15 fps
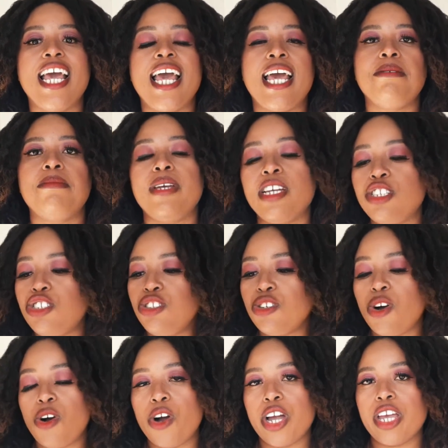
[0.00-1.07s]
And make
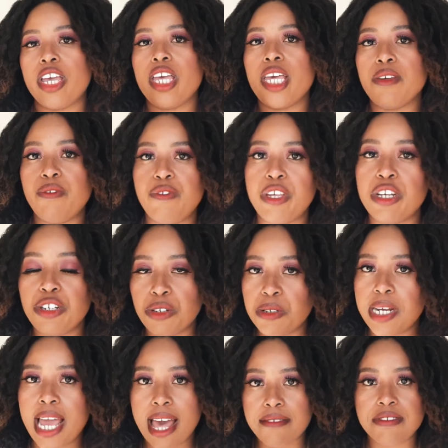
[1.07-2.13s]
sure, if you
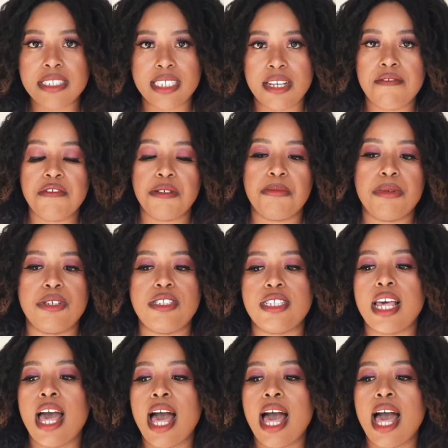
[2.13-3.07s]
don't have safety boots,